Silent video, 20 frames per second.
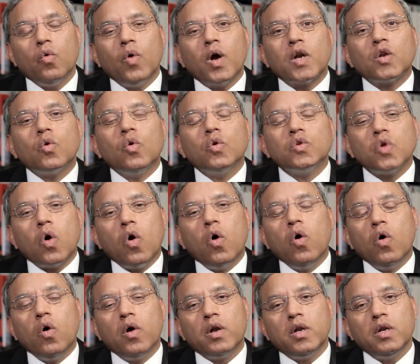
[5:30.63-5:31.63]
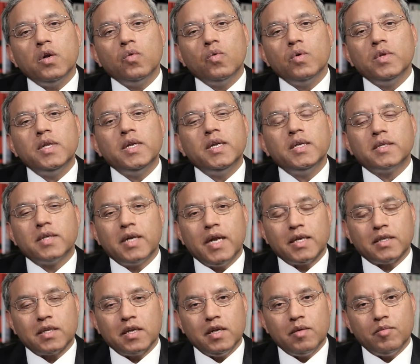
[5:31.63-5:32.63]
What goes on within
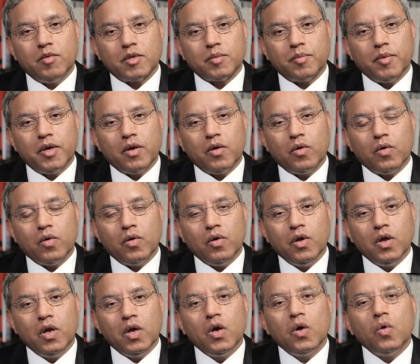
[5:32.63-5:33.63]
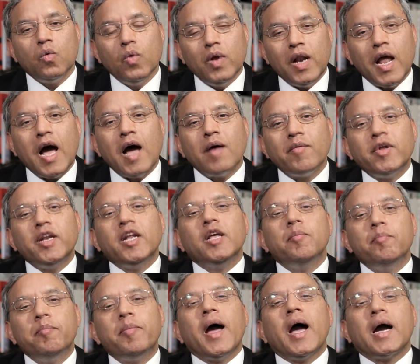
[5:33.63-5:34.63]
international investment law will have an
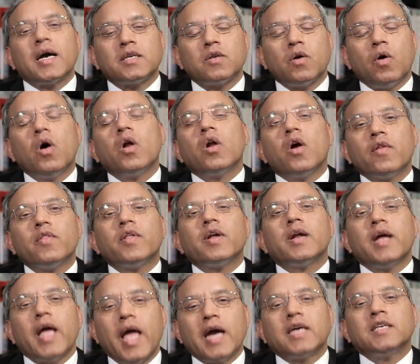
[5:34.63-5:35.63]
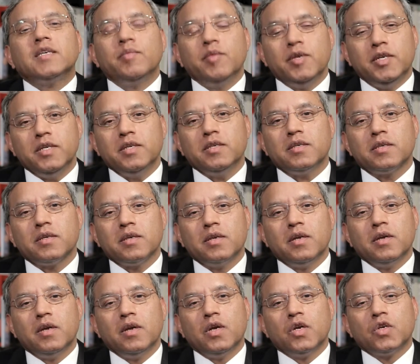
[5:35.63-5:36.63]
impact on other activities.
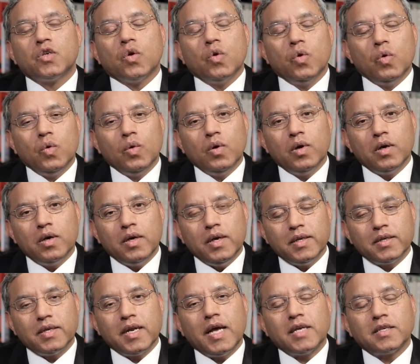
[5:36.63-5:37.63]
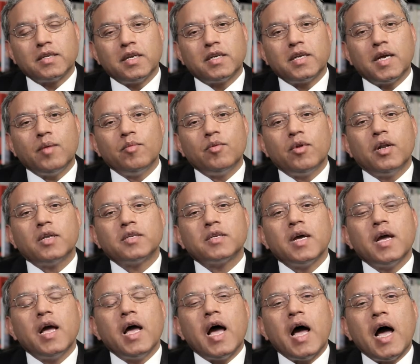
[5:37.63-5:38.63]
So, international
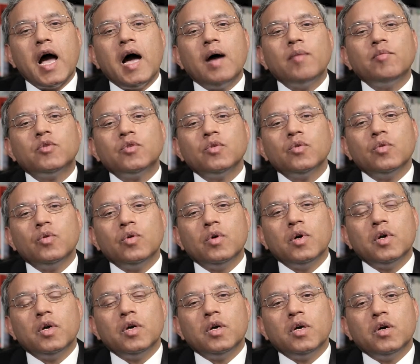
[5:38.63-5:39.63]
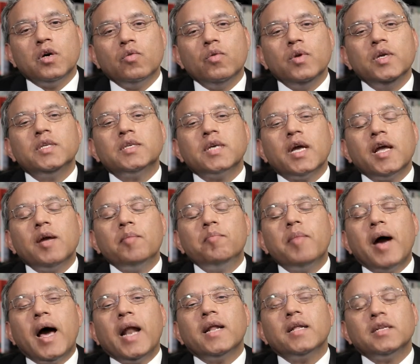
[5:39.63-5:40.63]
tribunals have to reach a
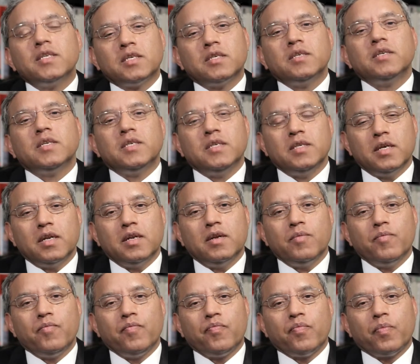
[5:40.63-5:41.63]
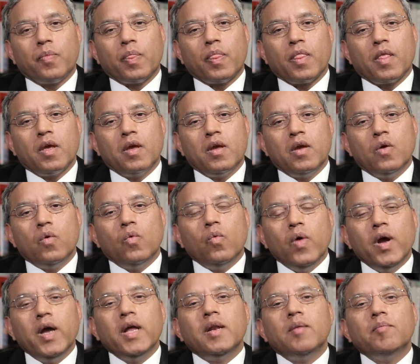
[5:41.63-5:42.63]
balanced decision.
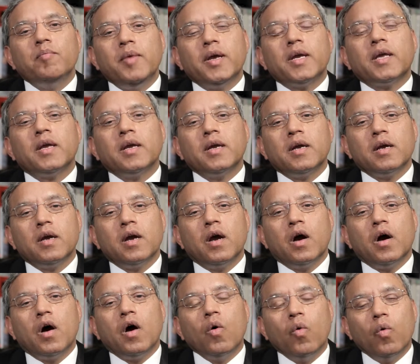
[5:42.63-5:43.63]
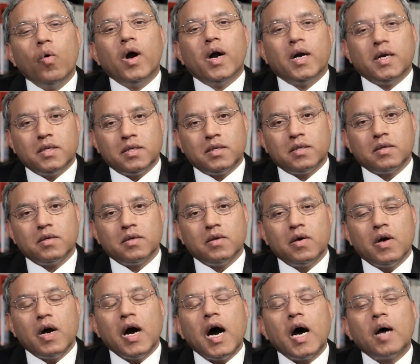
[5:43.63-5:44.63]
When making awards,
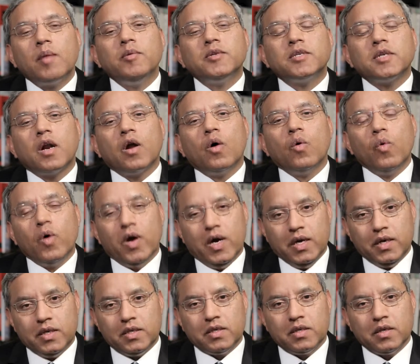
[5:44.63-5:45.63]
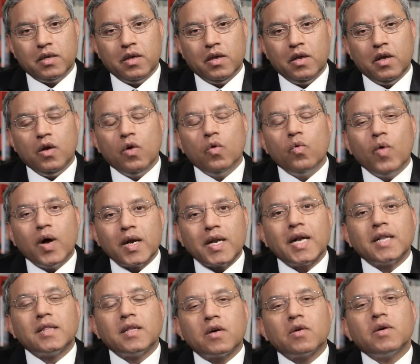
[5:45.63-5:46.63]
arbitral awards,
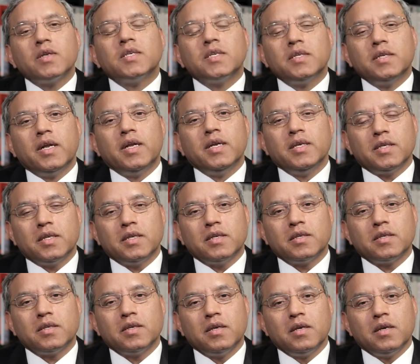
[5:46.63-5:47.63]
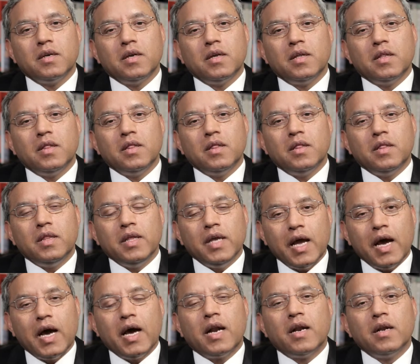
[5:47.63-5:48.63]
what are the considerations
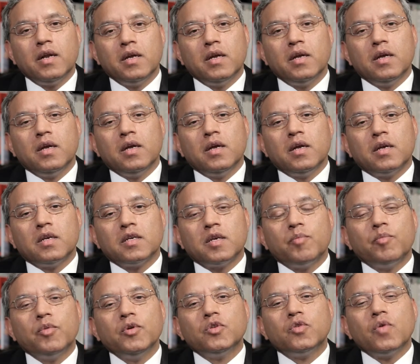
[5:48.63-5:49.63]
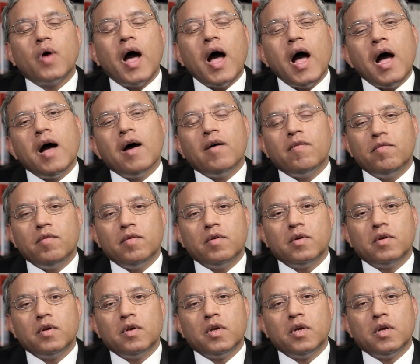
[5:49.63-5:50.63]
they are supposed to have,
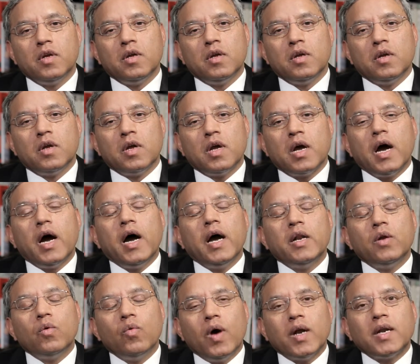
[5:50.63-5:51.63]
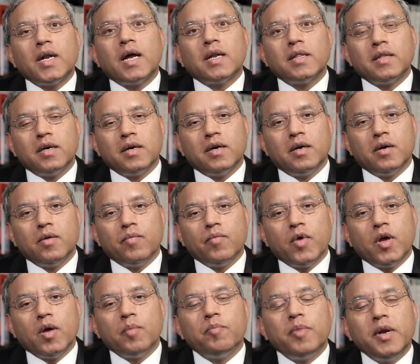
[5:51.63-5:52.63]
and what are the
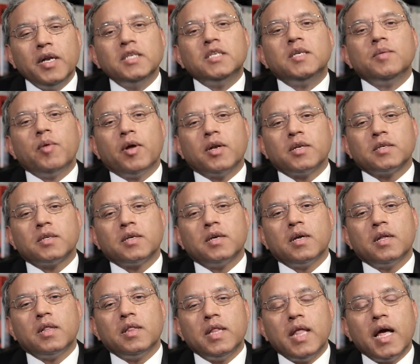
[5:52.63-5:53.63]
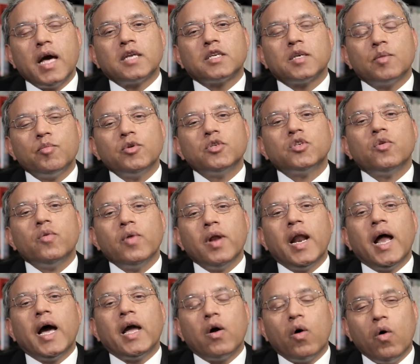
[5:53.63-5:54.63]
principles they are supposed to
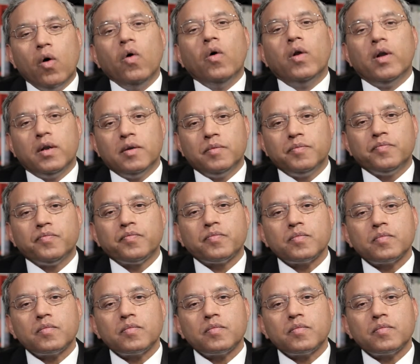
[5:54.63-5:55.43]
rely on?